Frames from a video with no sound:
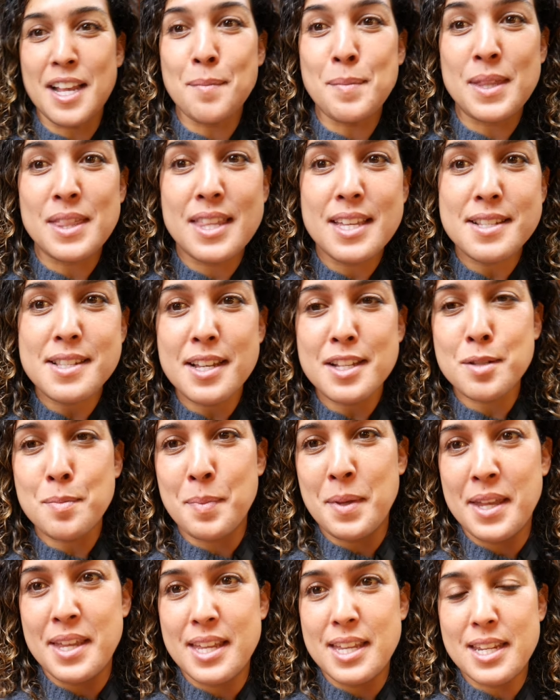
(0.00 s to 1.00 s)
I mean, this has
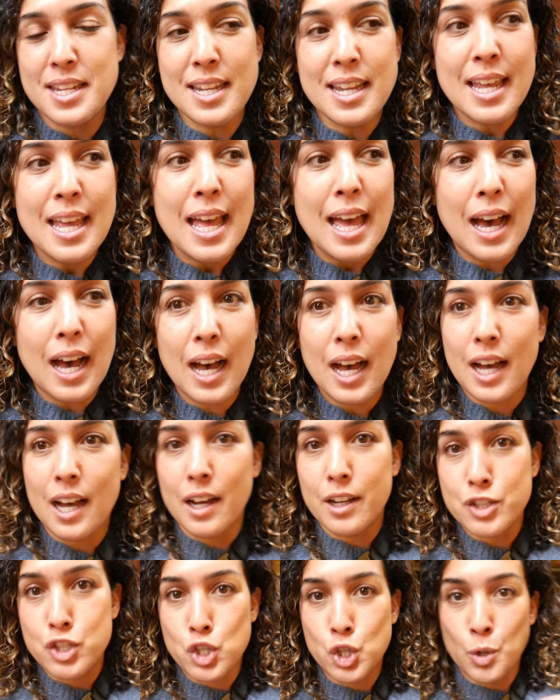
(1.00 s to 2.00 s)
been
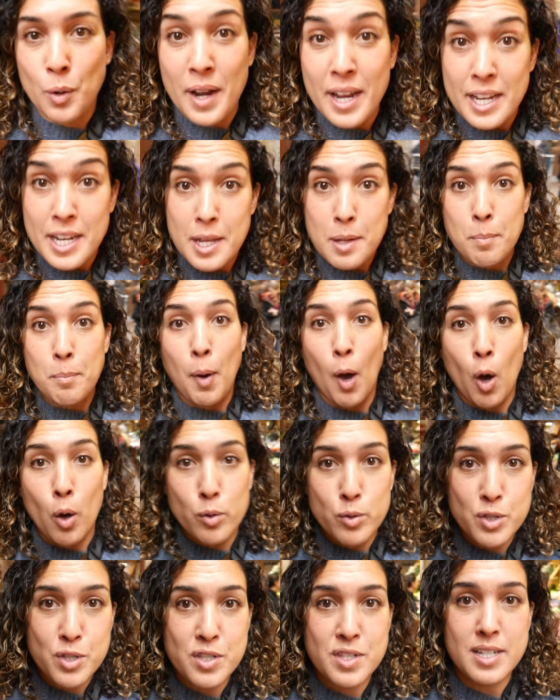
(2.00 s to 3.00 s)
a trading
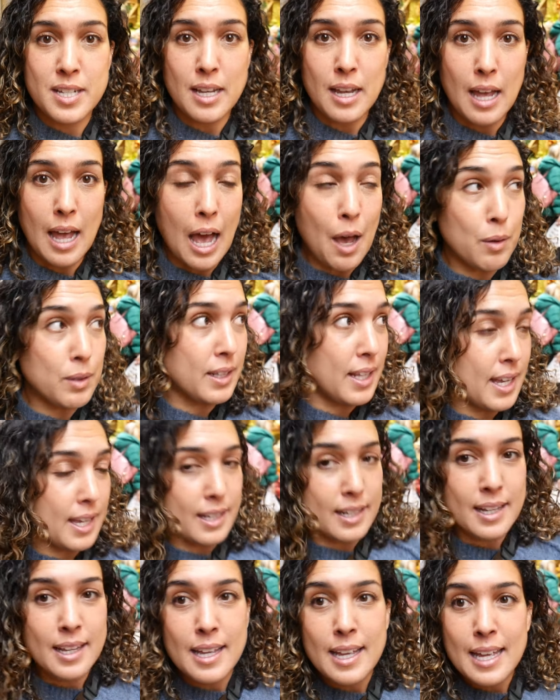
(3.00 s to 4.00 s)
post
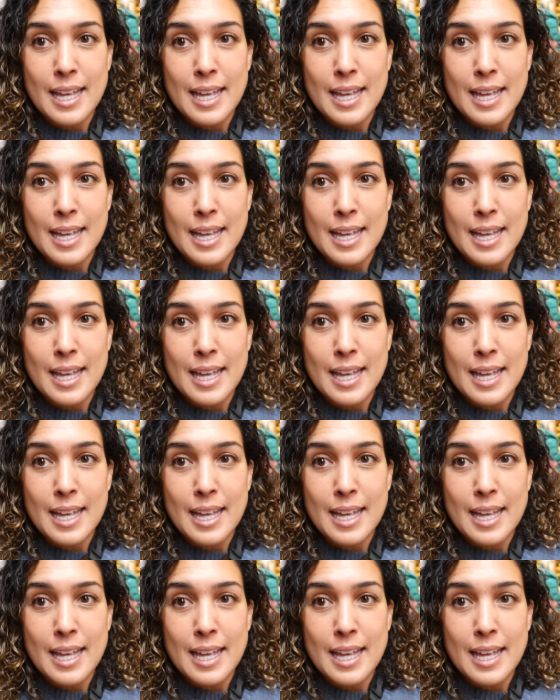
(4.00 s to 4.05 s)
outlet